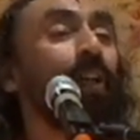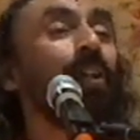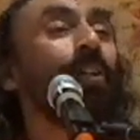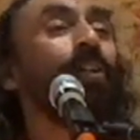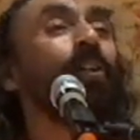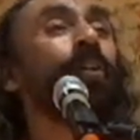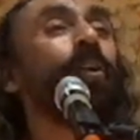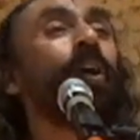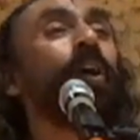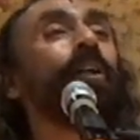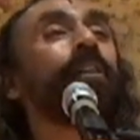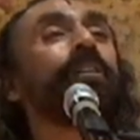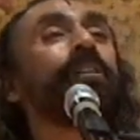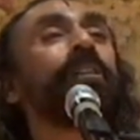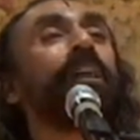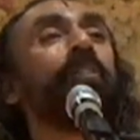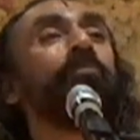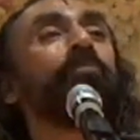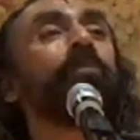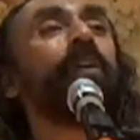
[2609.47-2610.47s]
your
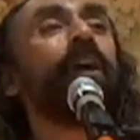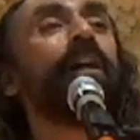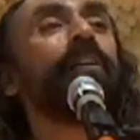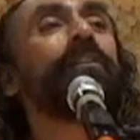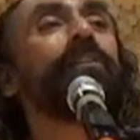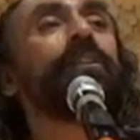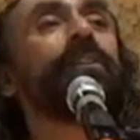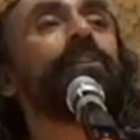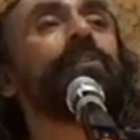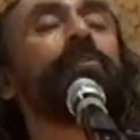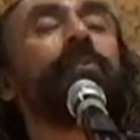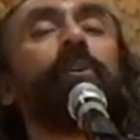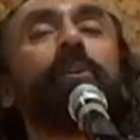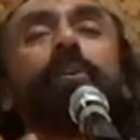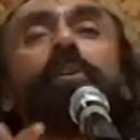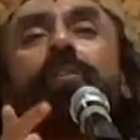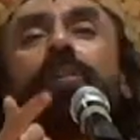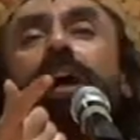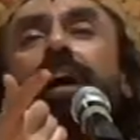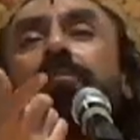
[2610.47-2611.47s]
subconscious woke
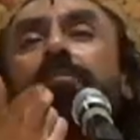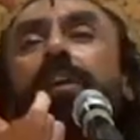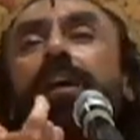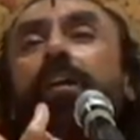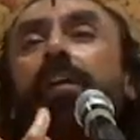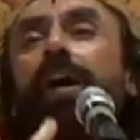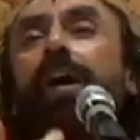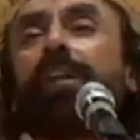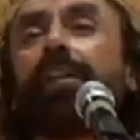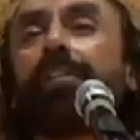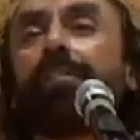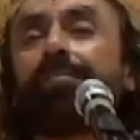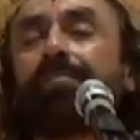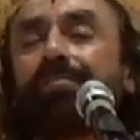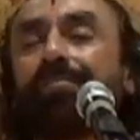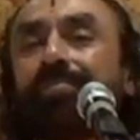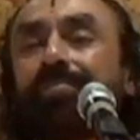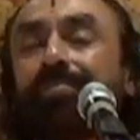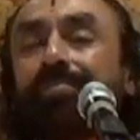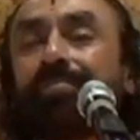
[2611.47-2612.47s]
you up, come on.
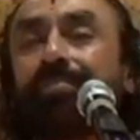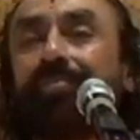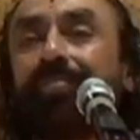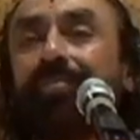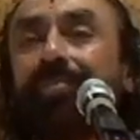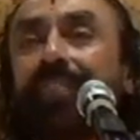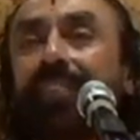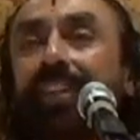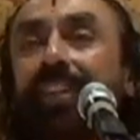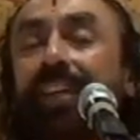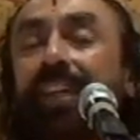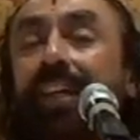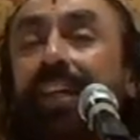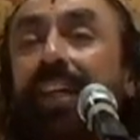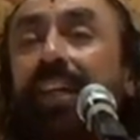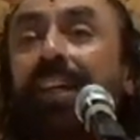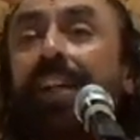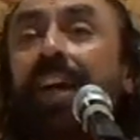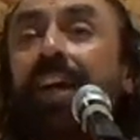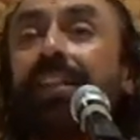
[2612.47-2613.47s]

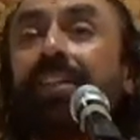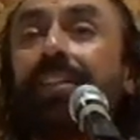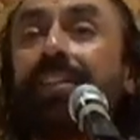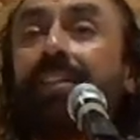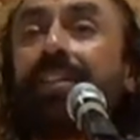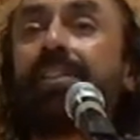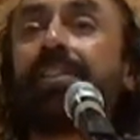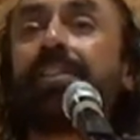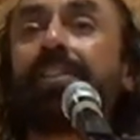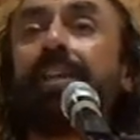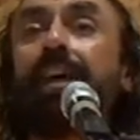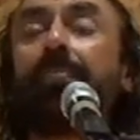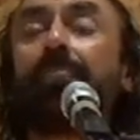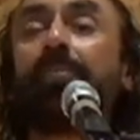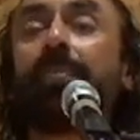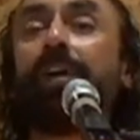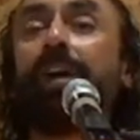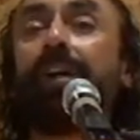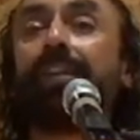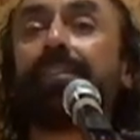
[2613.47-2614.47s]
Now this
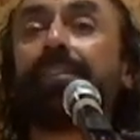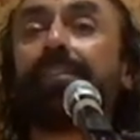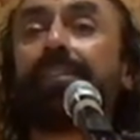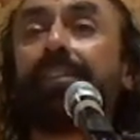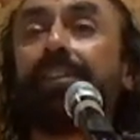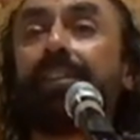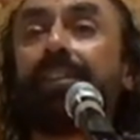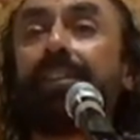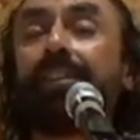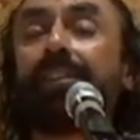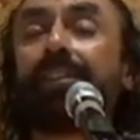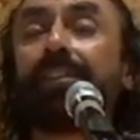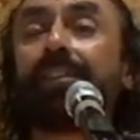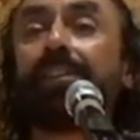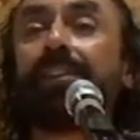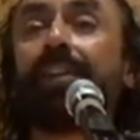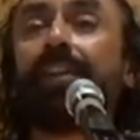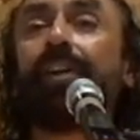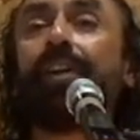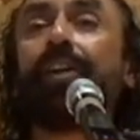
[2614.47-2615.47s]

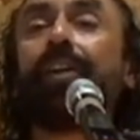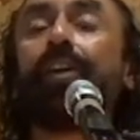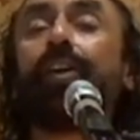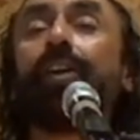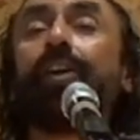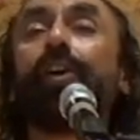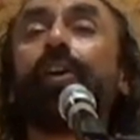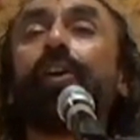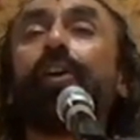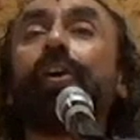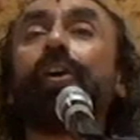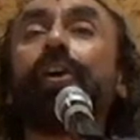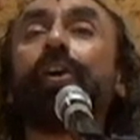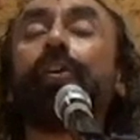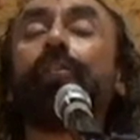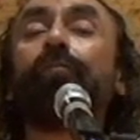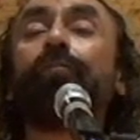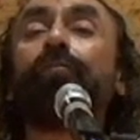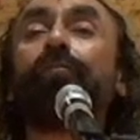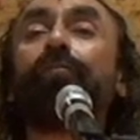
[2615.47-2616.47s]
subconscious,
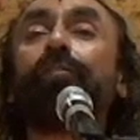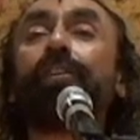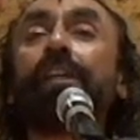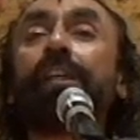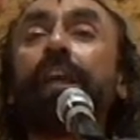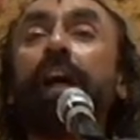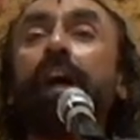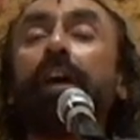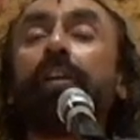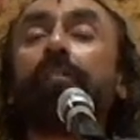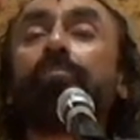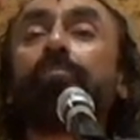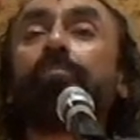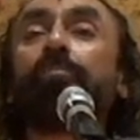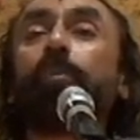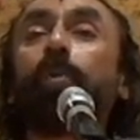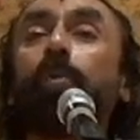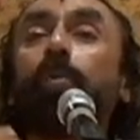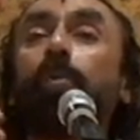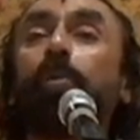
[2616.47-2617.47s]
we are
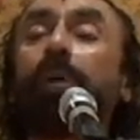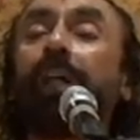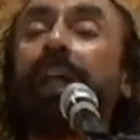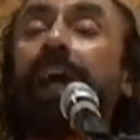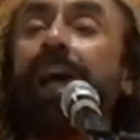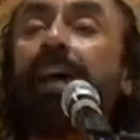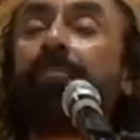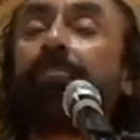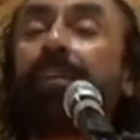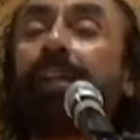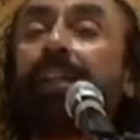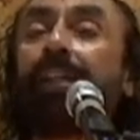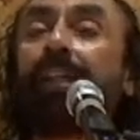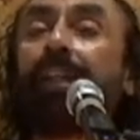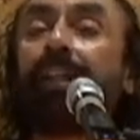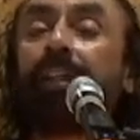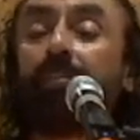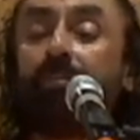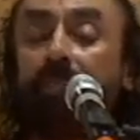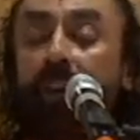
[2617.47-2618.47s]
programming
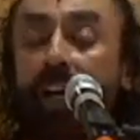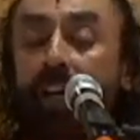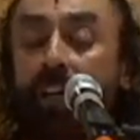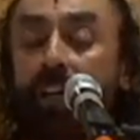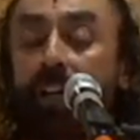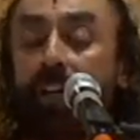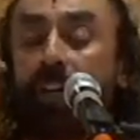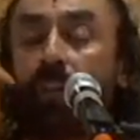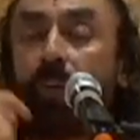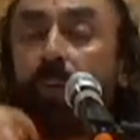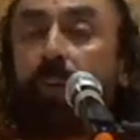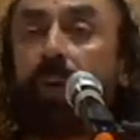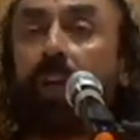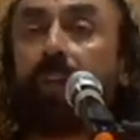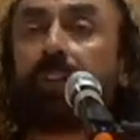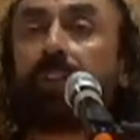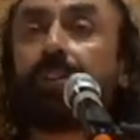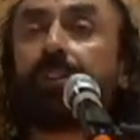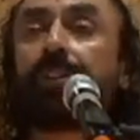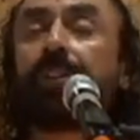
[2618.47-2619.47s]
it by our
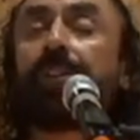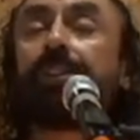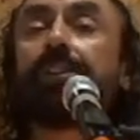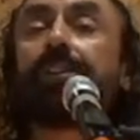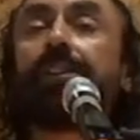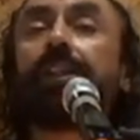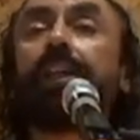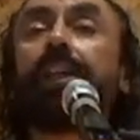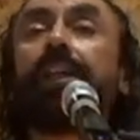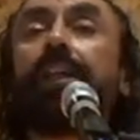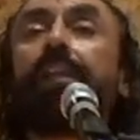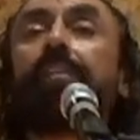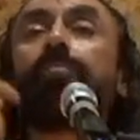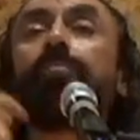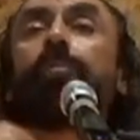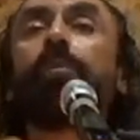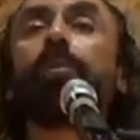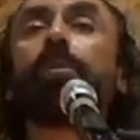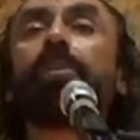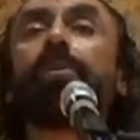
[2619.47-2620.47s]
conscious
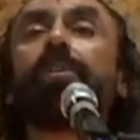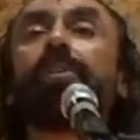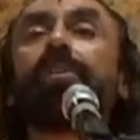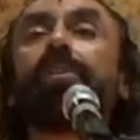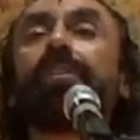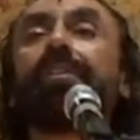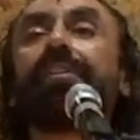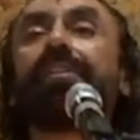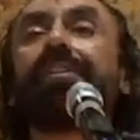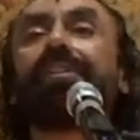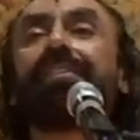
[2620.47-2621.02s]
inputs.